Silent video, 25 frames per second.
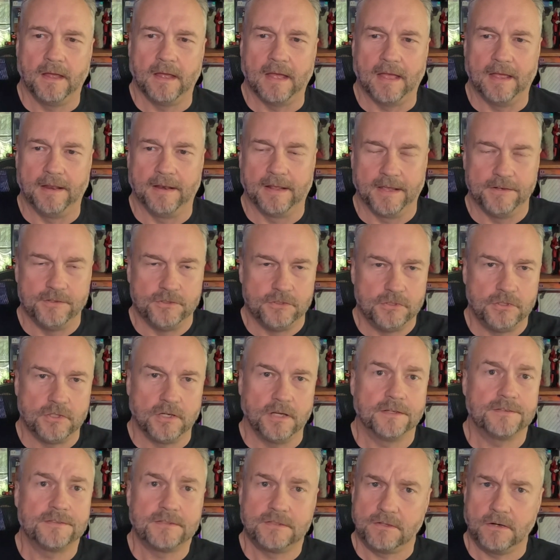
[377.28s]
and I
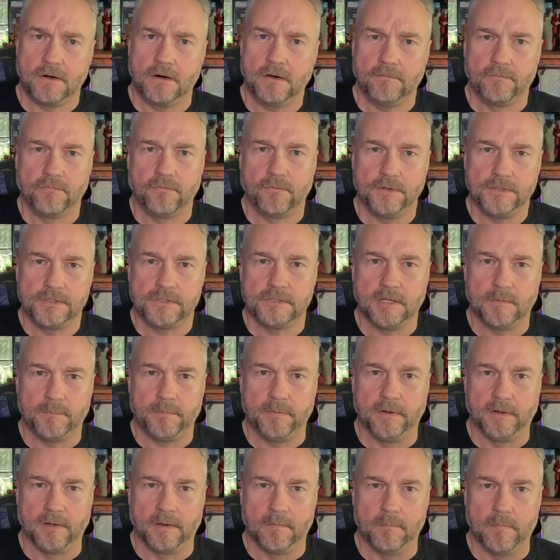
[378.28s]
just started free
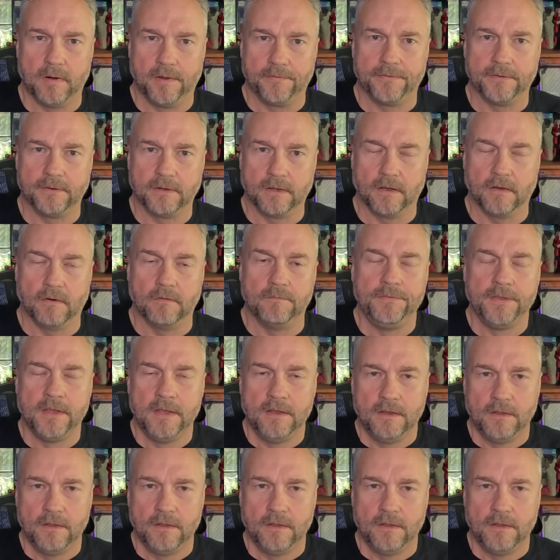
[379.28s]
shipping a month ago.